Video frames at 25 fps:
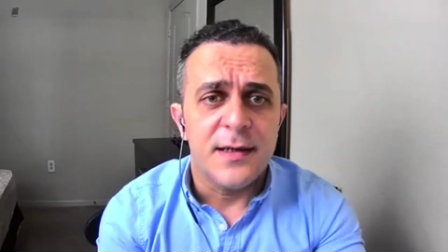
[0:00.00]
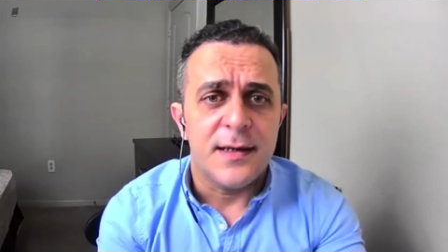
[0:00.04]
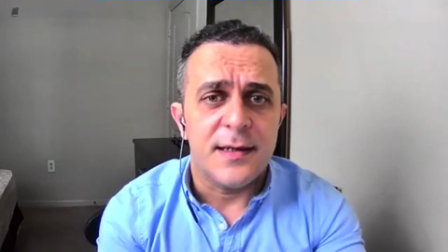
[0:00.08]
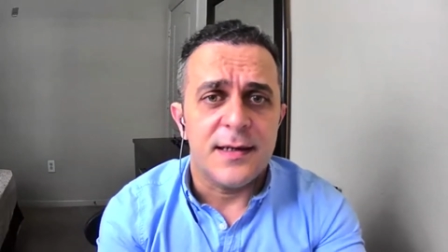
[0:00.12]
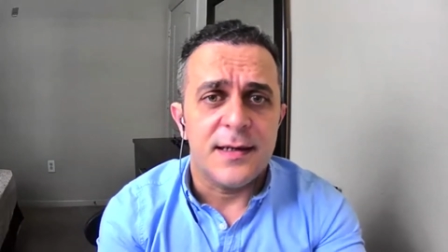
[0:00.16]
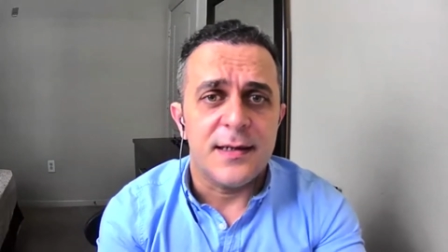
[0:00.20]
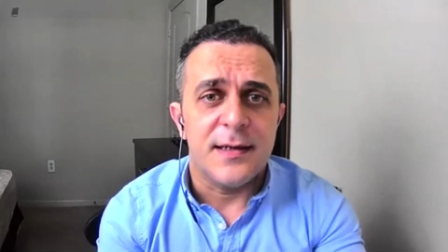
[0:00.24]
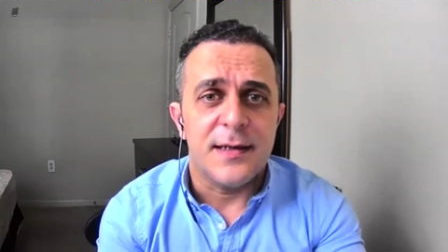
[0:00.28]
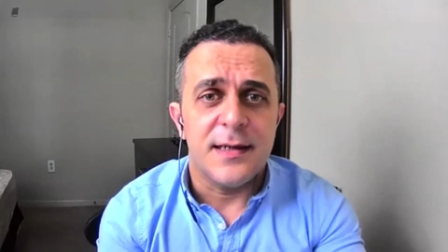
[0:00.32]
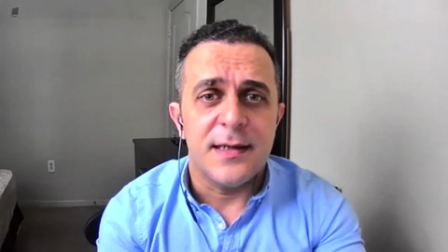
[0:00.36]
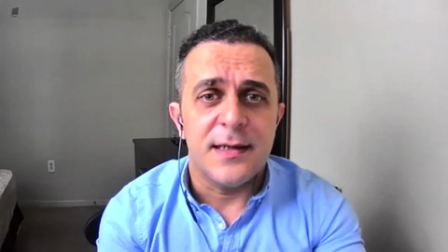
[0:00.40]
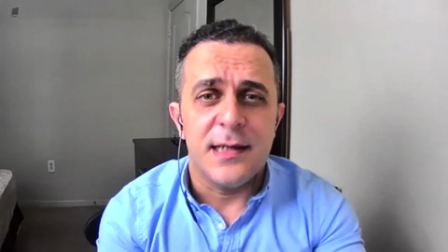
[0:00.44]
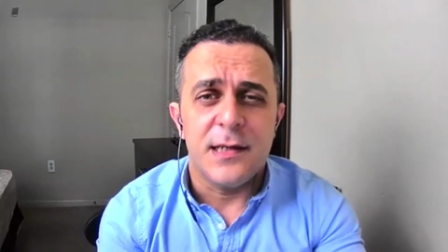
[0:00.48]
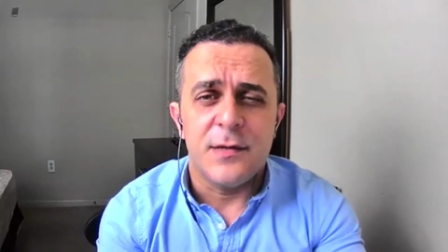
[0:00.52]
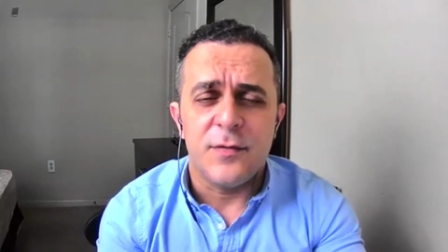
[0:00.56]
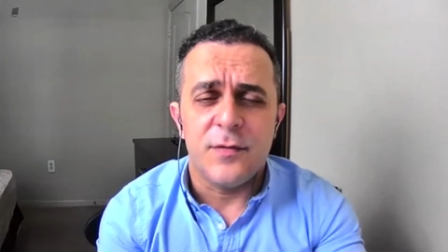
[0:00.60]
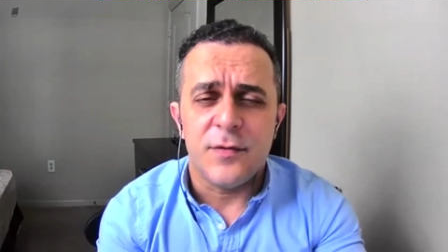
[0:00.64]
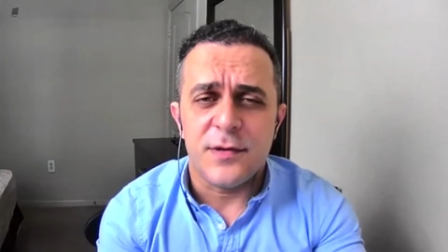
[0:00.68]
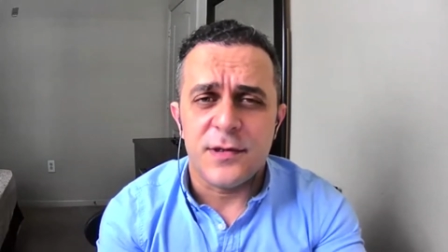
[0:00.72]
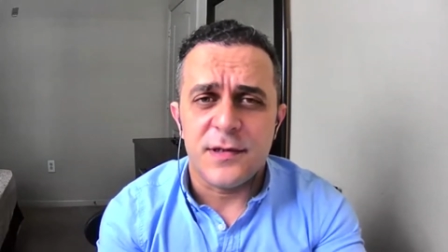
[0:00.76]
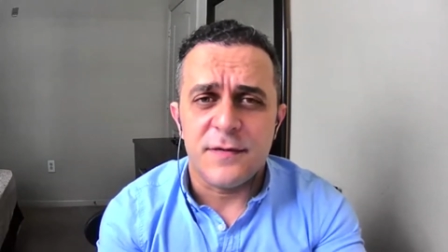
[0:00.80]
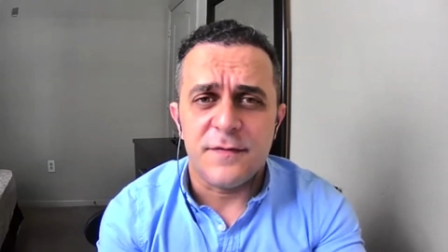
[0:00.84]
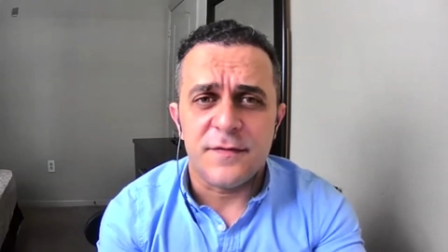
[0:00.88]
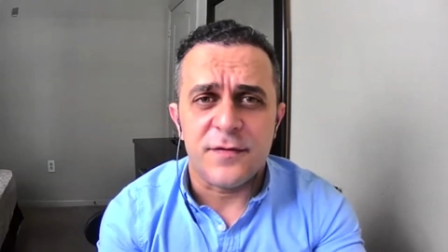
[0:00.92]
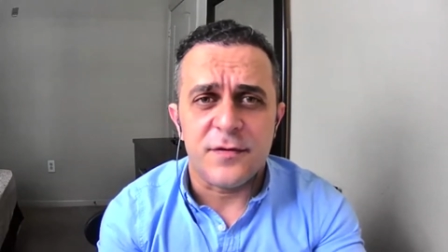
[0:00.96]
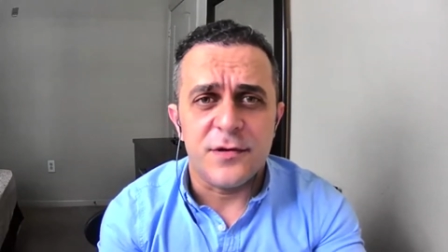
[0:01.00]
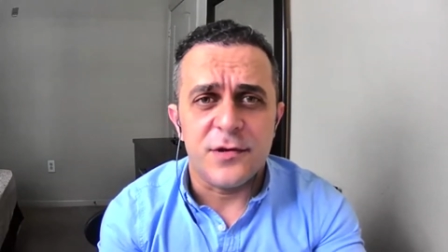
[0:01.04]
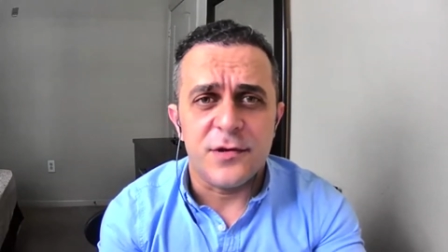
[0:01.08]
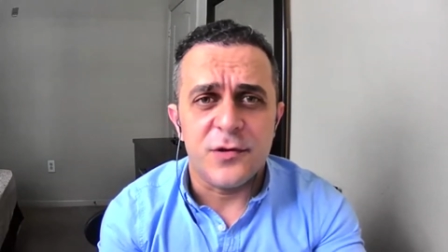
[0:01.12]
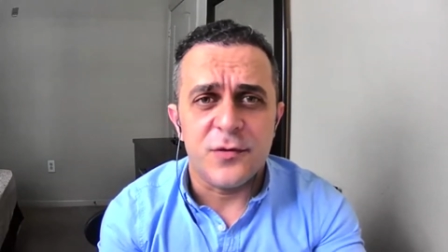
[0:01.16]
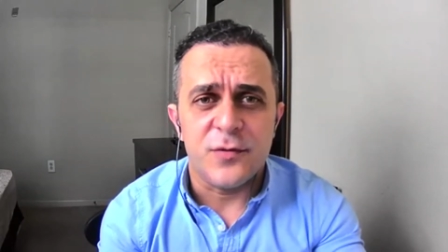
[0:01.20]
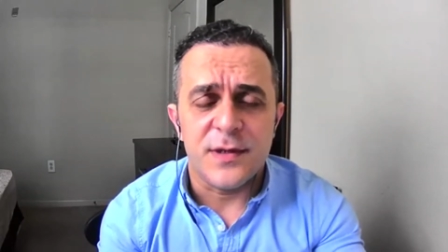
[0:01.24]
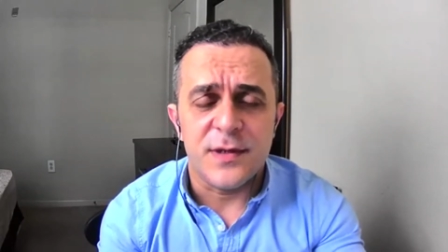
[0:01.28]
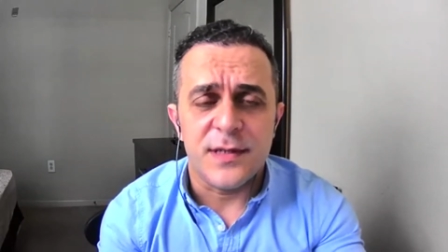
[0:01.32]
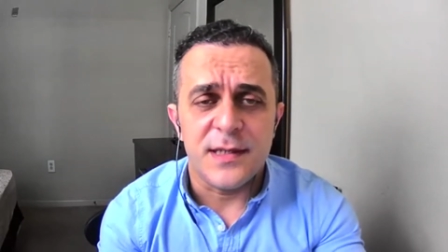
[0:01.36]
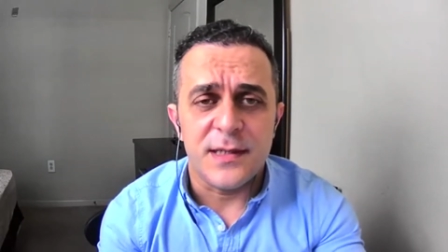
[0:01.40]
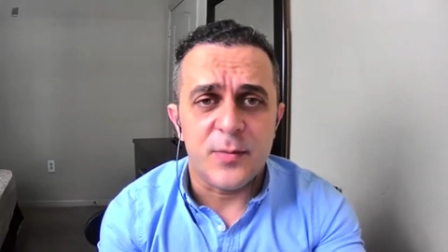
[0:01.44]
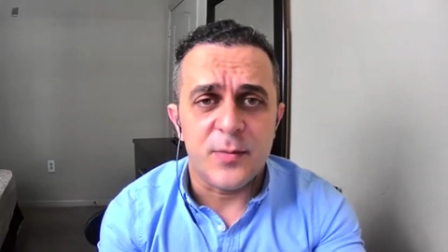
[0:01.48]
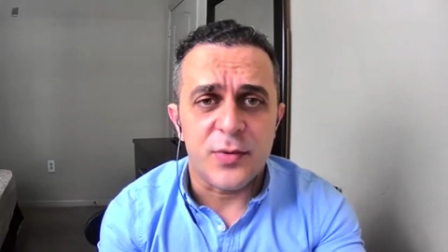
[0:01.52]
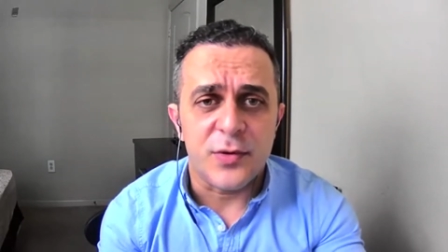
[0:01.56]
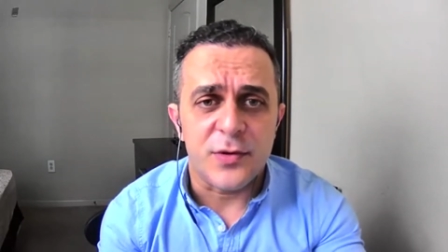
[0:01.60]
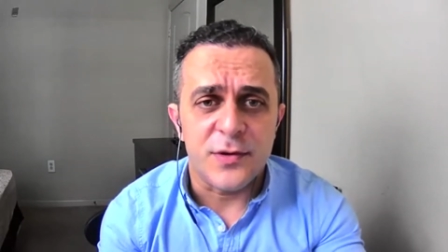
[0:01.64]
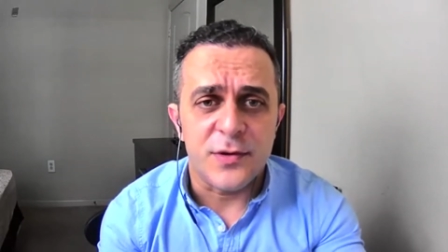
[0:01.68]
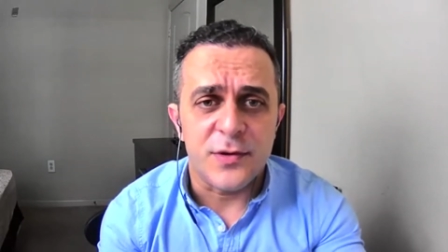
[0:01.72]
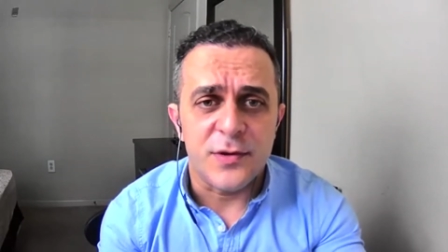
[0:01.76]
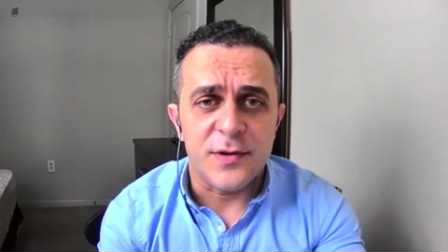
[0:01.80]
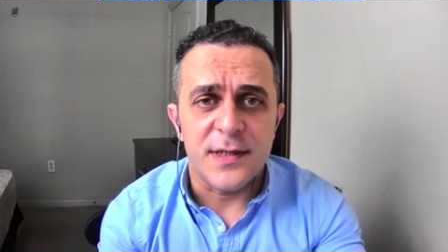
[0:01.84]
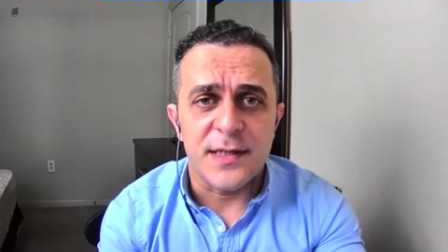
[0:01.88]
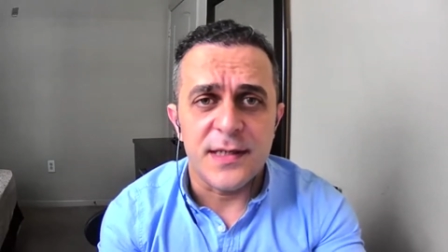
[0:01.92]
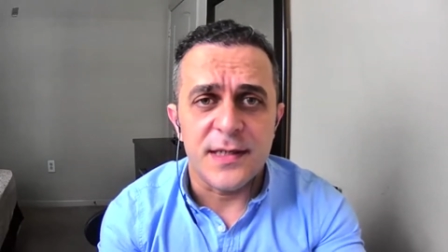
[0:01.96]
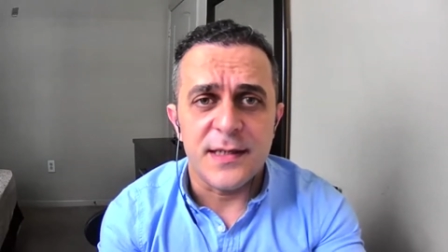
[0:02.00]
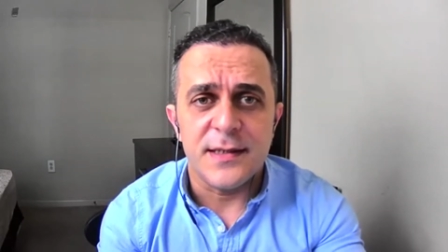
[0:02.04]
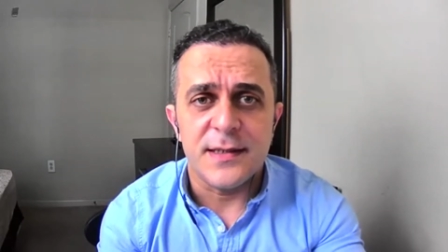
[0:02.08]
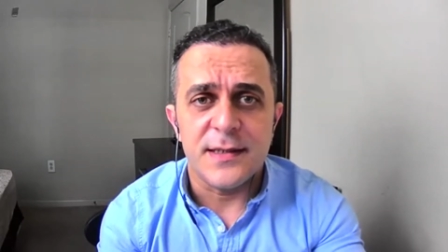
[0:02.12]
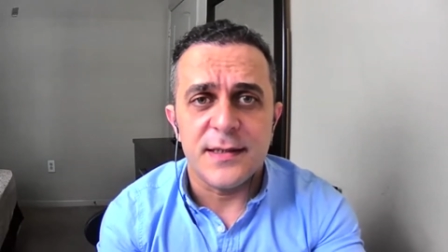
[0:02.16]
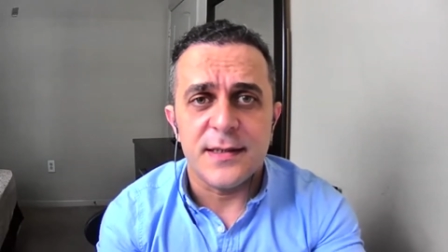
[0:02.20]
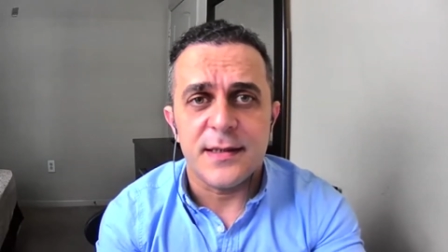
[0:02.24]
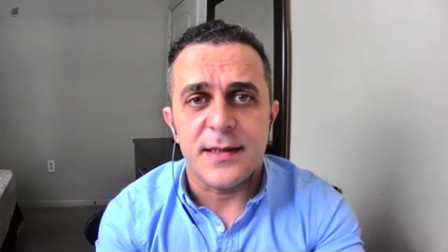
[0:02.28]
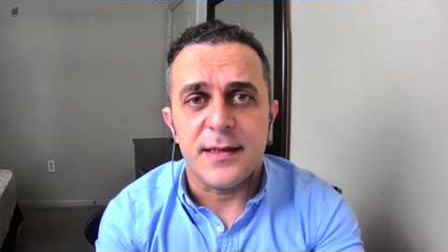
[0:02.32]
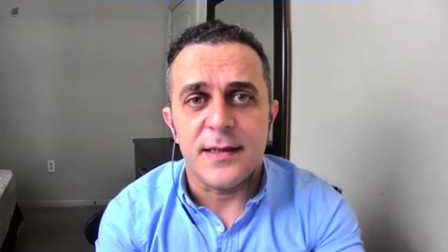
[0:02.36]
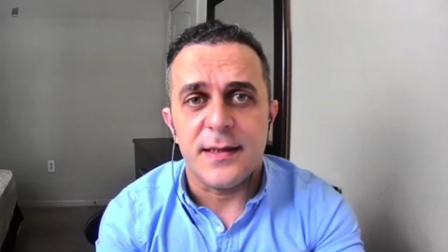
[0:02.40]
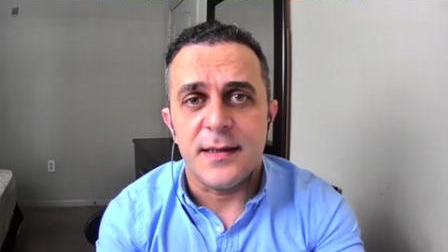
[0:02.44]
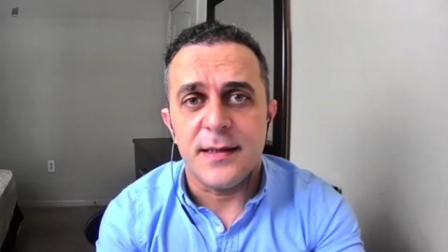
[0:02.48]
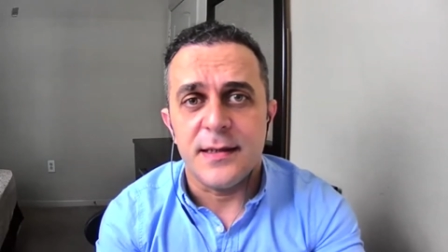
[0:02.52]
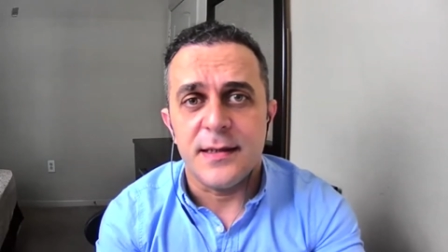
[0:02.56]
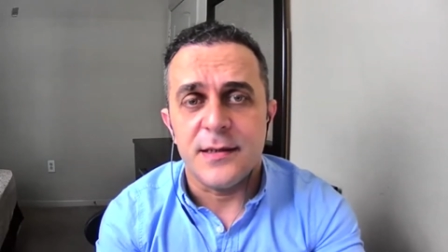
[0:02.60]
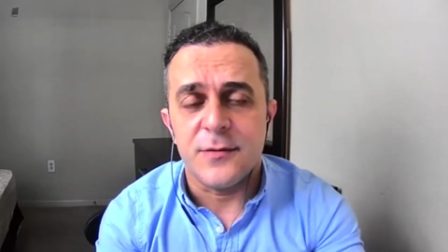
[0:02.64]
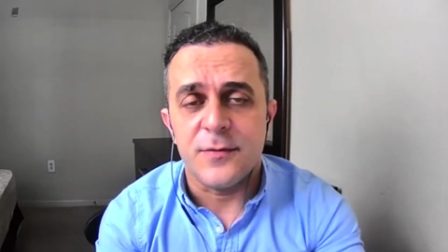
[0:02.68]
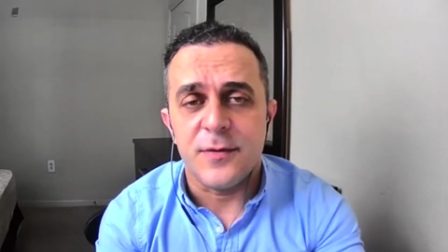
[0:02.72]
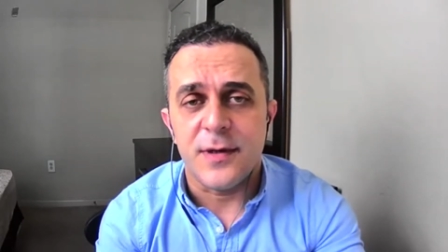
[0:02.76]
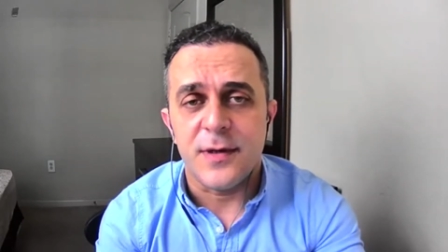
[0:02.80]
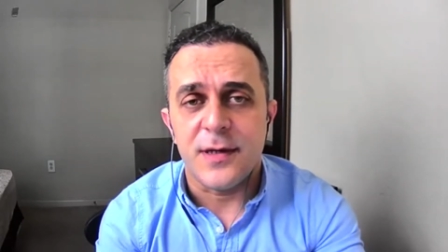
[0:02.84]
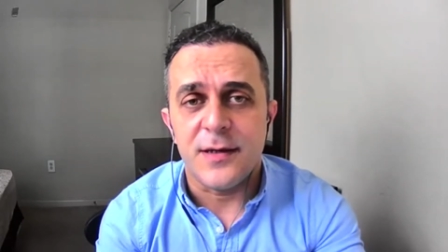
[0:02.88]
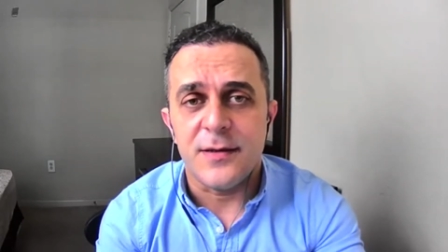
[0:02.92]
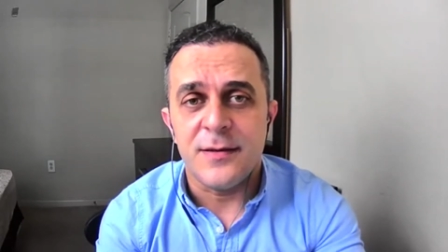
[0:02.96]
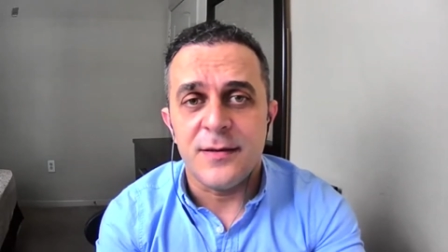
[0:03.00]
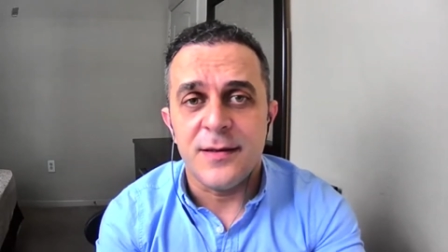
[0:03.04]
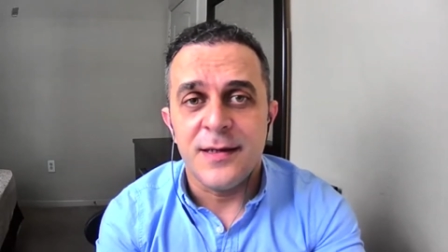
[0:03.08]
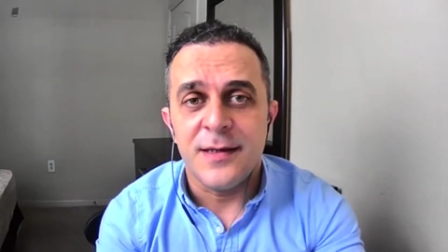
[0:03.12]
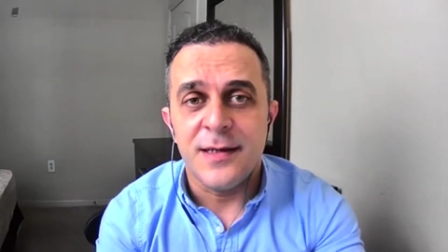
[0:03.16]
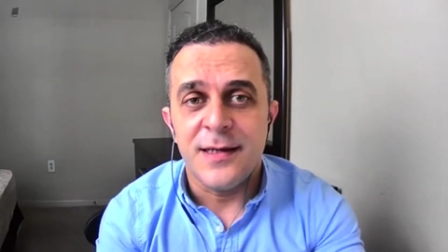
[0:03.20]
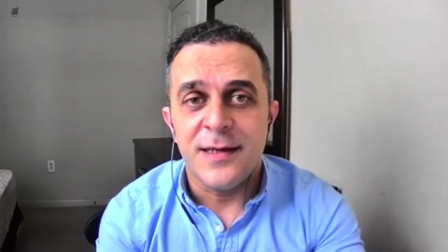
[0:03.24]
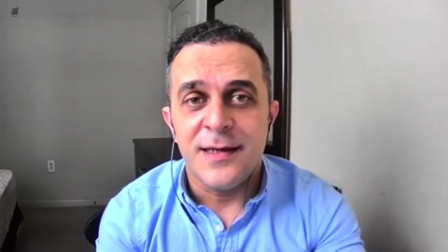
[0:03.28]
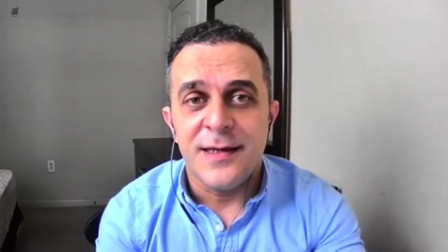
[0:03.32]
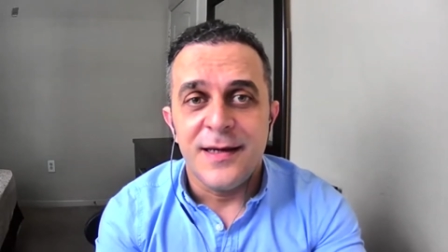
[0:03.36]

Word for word: uh, and it was the first one in Portuguese uh, as well.